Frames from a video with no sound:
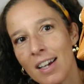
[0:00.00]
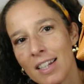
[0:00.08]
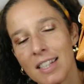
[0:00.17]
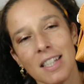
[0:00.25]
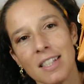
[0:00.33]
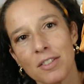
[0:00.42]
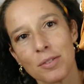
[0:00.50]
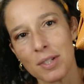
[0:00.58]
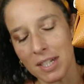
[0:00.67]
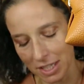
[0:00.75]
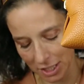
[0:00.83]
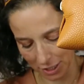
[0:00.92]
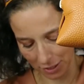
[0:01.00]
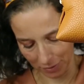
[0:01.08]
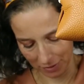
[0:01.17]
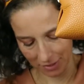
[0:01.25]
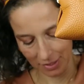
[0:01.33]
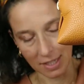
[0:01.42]
It's really
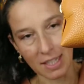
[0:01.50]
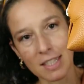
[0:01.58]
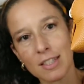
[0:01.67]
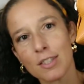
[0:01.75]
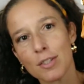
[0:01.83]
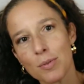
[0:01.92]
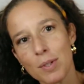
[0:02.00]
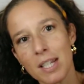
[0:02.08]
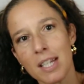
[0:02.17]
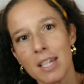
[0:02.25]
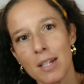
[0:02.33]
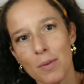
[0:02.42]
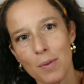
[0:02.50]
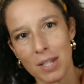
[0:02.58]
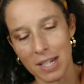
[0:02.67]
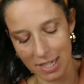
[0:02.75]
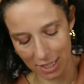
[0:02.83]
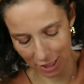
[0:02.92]
cute. It's
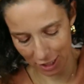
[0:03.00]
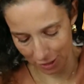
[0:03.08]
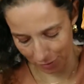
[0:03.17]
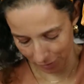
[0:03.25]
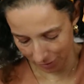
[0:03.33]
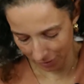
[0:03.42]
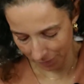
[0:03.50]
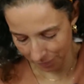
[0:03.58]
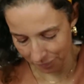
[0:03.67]
really cute.